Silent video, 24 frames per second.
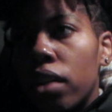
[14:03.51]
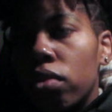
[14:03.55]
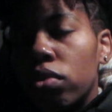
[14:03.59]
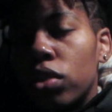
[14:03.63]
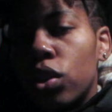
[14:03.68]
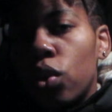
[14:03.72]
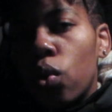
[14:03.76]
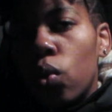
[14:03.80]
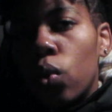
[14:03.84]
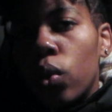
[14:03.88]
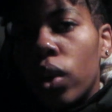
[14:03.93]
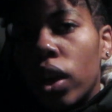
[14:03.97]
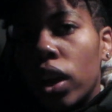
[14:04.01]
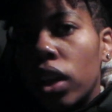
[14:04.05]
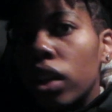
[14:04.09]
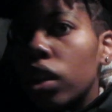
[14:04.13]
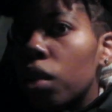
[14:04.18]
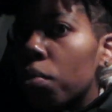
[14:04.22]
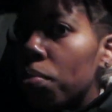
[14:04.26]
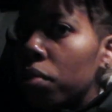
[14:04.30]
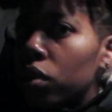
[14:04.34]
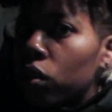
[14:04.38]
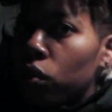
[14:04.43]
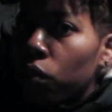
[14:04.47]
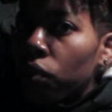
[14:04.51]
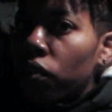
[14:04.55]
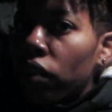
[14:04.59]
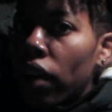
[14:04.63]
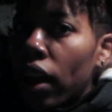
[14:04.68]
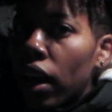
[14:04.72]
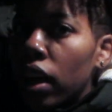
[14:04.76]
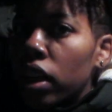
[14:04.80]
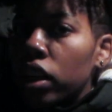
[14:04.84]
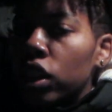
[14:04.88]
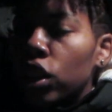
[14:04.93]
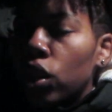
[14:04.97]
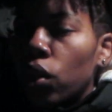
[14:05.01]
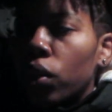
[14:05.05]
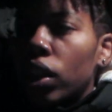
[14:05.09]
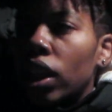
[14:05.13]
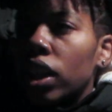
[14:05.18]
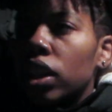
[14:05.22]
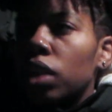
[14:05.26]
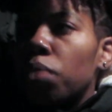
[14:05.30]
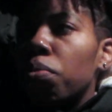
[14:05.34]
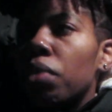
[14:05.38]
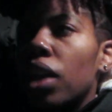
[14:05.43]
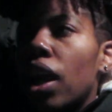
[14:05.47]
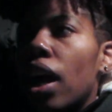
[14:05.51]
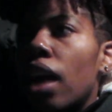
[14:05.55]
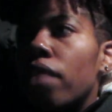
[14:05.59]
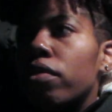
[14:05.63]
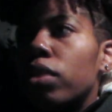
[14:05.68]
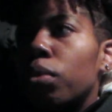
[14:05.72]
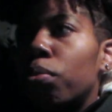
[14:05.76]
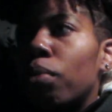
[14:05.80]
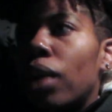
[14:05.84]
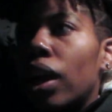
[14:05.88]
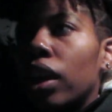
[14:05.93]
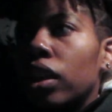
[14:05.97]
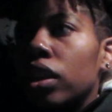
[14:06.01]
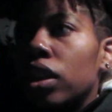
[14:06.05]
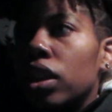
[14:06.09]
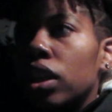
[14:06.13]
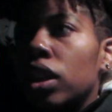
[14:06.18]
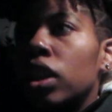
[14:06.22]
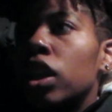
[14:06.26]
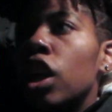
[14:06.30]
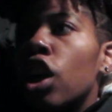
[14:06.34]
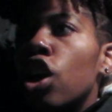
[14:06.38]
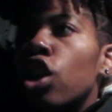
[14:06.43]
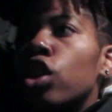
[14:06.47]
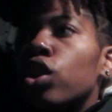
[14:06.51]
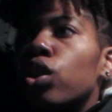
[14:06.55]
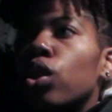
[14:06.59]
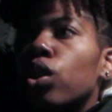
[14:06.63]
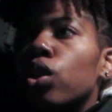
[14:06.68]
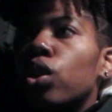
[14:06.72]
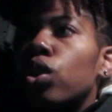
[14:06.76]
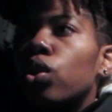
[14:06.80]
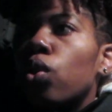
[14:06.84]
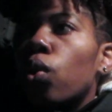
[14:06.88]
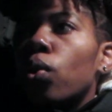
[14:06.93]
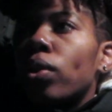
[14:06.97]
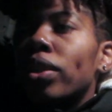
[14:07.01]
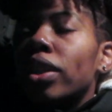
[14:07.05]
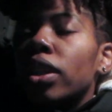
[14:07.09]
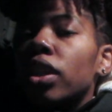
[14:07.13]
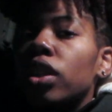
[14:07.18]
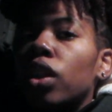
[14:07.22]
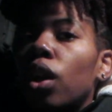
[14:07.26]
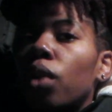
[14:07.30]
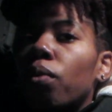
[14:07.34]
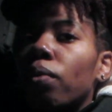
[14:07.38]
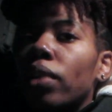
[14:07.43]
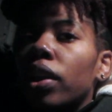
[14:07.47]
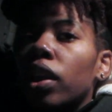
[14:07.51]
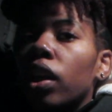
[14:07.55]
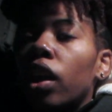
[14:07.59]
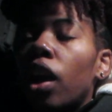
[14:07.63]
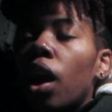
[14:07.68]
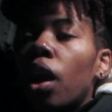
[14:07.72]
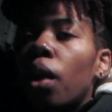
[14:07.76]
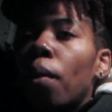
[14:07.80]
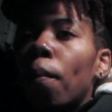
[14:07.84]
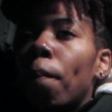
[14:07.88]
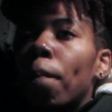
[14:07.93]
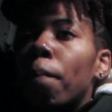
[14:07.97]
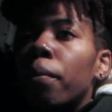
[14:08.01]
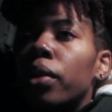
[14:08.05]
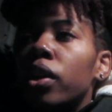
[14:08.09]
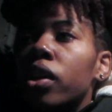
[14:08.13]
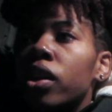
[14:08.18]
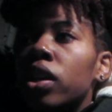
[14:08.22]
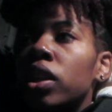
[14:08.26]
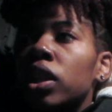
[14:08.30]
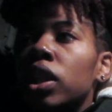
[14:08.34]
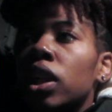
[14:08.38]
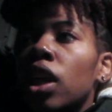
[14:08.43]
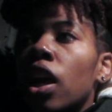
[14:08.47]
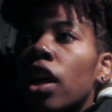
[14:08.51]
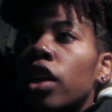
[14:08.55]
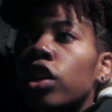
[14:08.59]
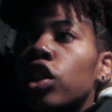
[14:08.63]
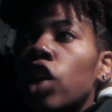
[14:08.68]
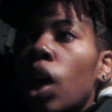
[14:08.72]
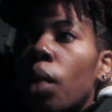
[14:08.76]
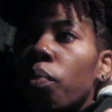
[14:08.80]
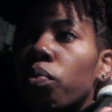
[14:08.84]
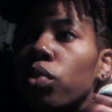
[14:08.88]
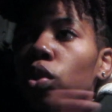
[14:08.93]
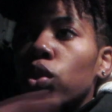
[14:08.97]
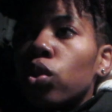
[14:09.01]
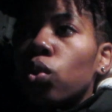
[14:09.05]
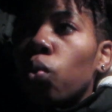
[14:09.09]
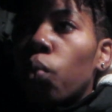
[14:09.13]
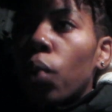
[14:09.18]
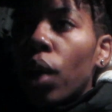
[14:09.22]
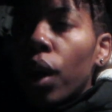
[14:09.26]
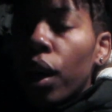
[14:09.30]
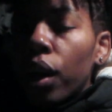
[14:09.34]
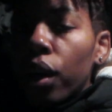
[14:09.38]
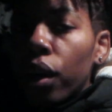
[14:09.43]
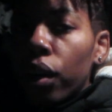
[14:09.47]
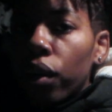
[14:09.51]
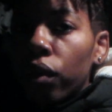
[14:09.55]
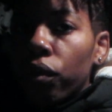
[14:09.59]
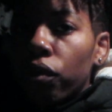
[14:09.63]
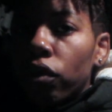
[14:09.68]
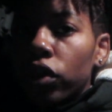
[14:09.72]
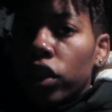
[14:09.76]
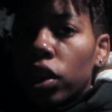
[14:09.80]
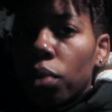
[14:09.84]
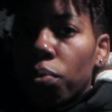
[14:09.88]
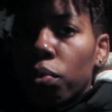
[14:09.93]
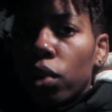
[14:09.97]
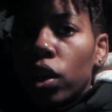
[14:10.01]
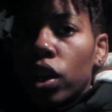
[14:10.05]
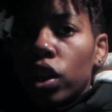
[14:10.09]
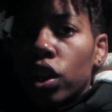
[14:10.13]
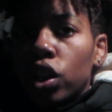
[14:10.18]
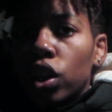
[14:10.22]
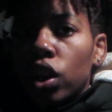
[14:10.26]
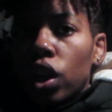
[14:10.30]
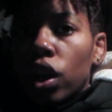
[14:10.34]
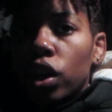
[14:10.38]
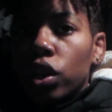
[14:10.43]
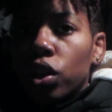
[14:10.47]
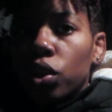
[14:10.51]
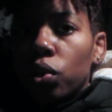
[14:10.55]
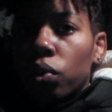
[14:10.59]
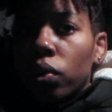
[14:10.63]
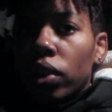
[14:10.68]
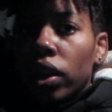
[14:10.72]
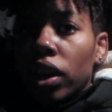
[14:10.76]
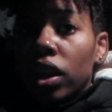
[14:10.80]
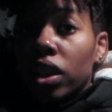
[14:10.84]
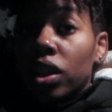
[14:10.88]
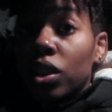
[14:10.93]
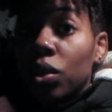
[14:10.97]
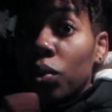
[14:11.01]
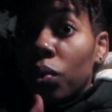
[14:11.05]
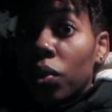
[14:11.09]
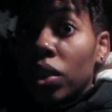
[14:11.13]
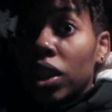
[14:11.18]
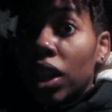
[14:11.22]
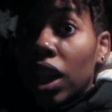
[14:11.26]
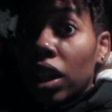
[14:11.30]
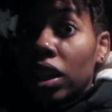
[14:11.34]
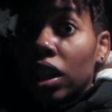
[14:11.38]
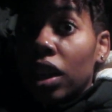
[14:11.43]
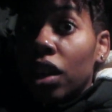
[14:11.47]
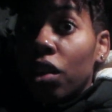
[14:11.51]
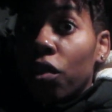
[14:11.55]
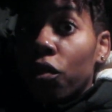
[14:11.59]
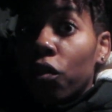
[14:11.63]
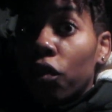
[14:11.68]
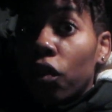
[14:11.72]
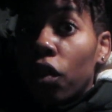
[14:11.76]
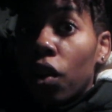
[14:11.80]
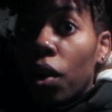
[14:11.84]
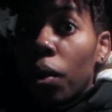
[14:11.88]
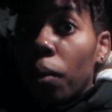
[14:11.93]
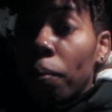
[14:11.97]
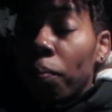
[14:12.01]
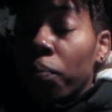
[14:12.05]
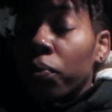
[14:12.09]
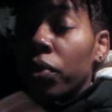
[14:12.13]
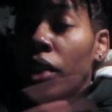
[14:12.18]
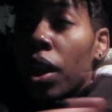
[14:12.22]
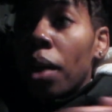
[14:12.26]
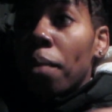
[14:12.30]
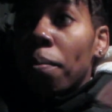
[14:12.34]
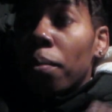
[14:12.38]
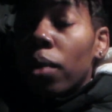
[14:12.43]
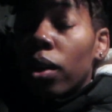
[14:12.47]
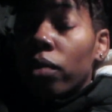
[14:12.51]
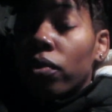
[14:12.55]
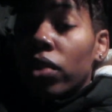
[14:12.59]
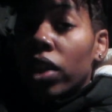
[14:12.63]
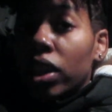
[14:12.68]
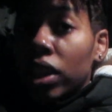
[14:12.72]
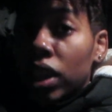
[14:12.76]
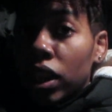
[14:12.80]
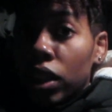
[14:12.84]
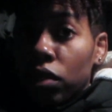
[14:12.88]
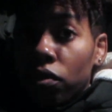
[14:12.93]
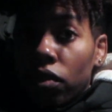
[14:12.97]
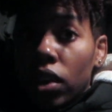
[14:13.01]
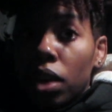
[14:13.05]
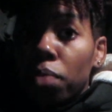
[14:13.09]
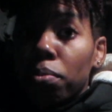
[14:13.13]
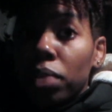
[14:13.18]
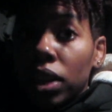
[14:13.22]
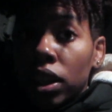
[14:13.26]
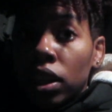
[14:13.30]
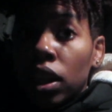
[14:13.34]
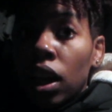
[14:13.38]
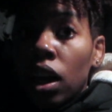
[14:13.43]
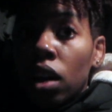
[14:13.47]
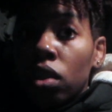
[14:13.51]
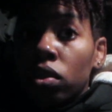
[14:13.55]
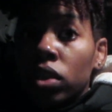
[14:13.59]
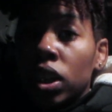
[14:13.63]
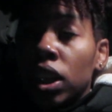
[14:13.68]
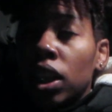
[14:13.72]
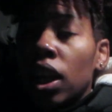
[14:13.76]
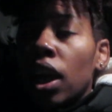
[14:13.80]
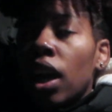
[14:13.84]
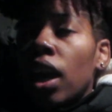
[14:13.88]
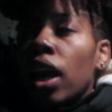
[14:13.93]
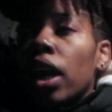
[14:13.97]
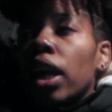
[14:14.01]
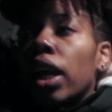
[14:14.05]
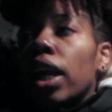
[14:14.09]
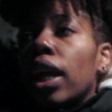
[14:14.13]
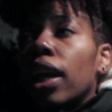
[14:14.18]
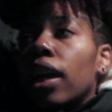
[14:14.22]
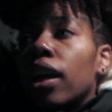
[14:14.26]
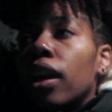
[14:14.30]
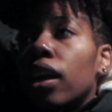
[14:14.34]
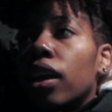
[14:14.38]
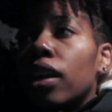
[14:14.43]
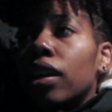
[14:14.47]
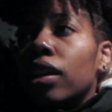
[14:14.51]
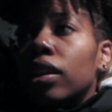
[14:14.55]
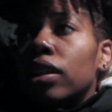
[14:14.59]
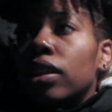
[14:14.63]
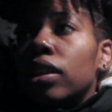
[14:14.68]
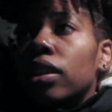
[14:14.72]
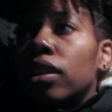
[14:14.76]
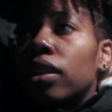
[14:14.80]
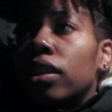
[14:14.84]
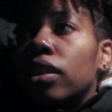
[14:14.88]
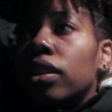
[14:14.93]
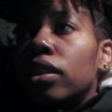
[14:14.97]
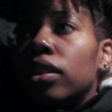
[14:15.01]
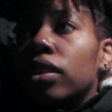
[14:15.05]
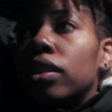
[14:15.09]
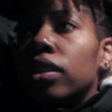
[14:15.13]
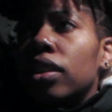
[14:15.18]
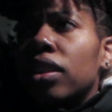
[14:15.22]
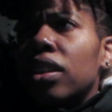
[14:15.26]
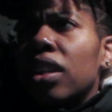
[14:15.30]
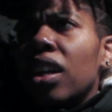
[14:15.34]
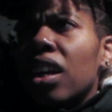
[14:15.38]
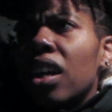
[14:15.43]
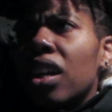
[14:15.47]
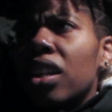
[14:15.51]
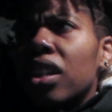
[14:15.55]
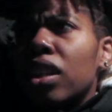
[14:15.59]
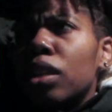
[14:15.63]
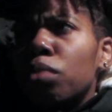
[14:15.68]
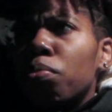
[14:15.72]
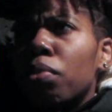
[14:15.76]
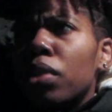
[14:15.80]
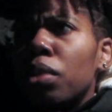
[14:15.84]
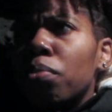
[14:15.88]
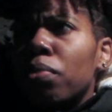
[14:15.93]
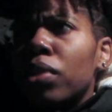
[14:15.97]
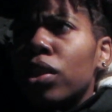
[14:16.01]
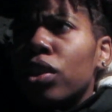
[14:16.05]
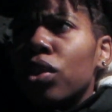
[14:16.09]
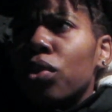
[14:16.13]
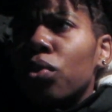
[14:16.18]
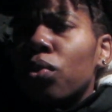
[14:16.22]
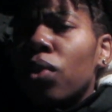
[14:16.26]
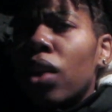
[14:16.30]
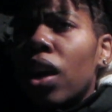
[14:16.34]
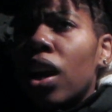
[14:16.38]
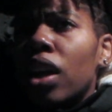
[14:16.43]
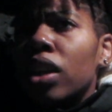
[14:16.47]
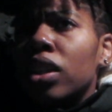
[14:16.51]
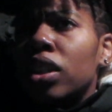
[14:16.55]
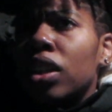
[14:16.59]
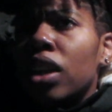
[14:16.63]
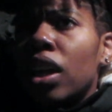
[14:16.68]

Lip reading: I was going a little bit too fast. So that's something I have to practice. So she told us to start reading our books, chapter 12, which I'm going to start doing as soon as I leave from my fiance's family's house. And yeah, that's pretty much it, you guys.